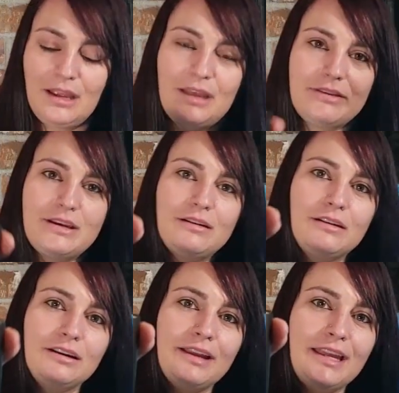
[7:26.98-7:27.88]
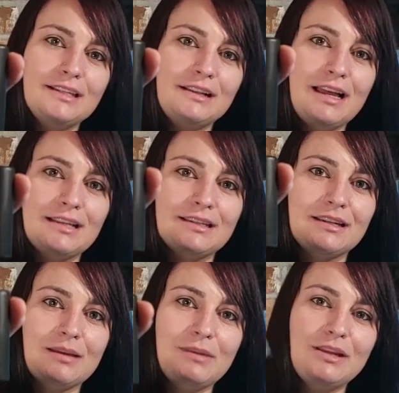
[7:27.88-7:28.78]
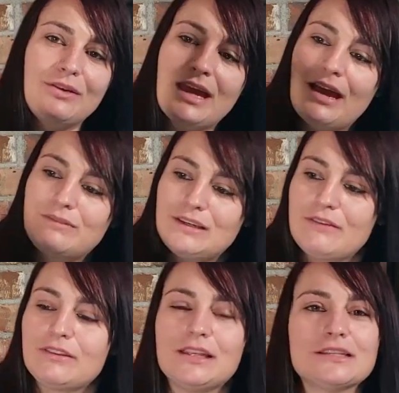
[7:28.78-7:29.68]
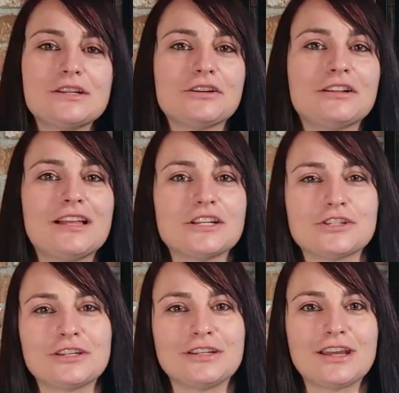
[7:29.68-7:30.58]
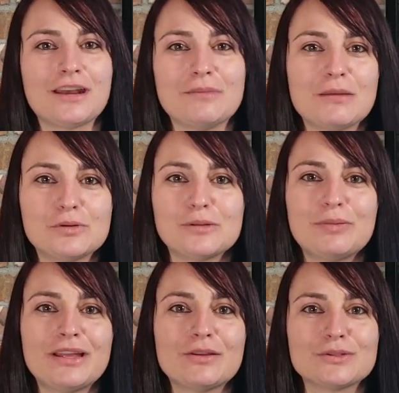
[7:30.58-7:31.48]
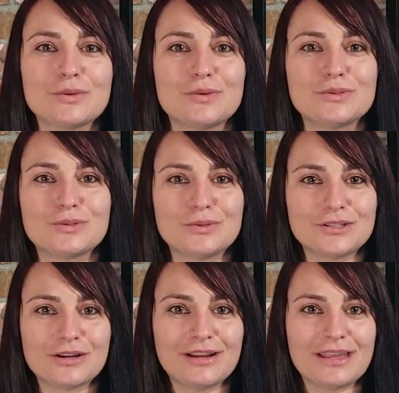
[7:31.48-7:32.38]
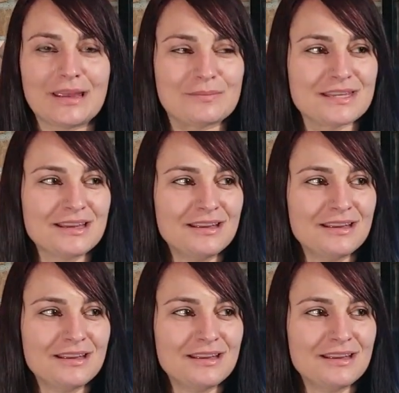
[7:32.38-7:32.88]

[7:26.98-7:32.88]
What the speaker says: And then an arcades classic. I mean, you can't have enough of these in your collection. You got to be able to play those old school Atari games